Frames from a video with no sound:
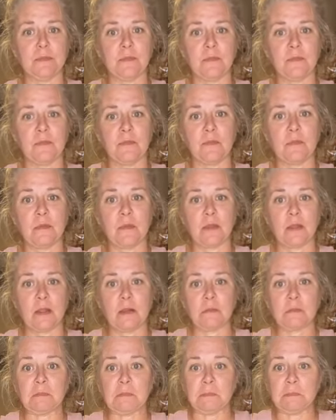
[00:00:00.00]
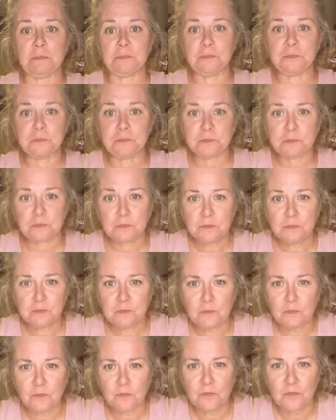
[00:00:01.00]

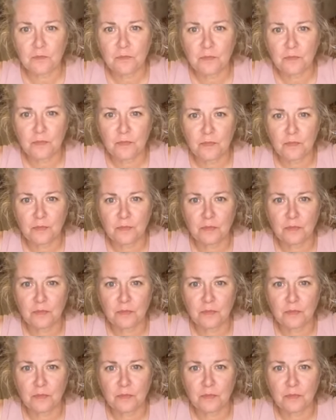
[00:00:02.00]
[no speech]